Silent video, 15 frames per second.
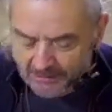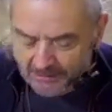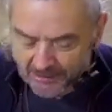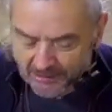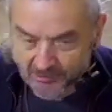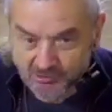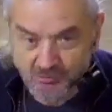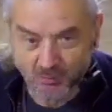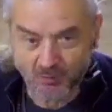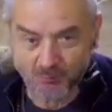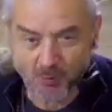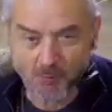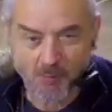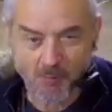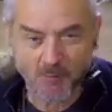Now, the, the
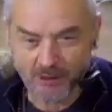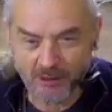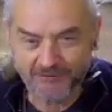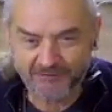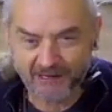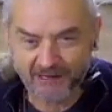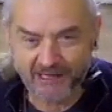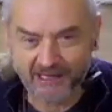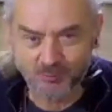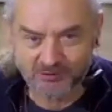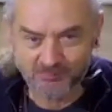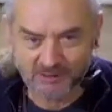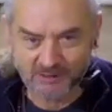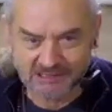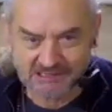problem I've had
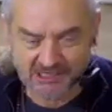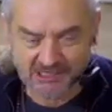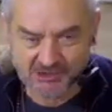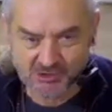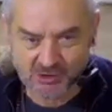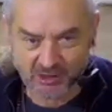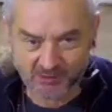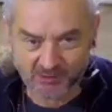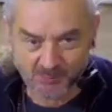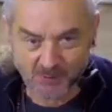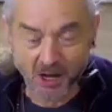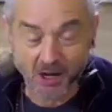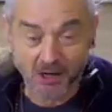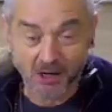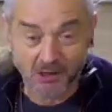with meditation in the
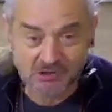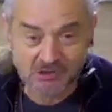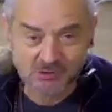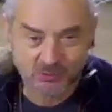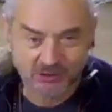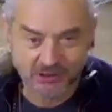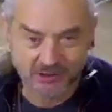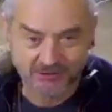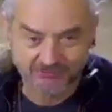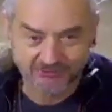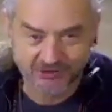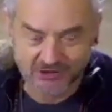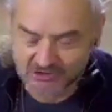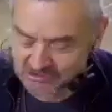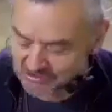past, when I
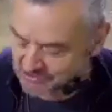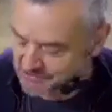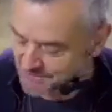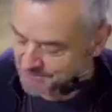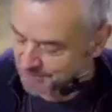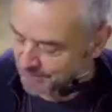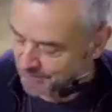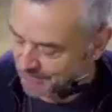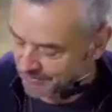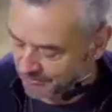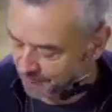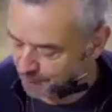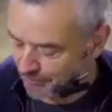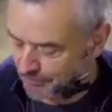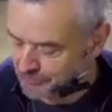first kind
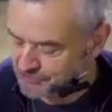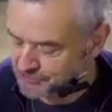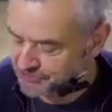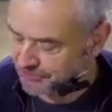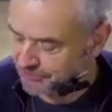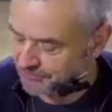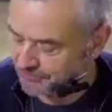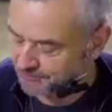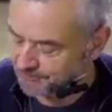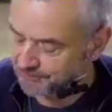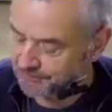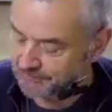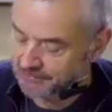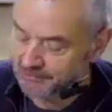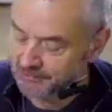of broached
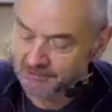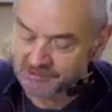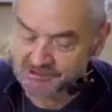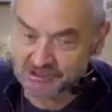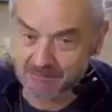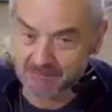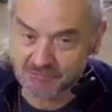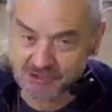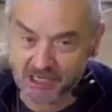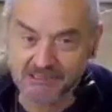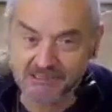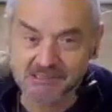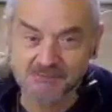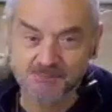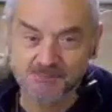the subject,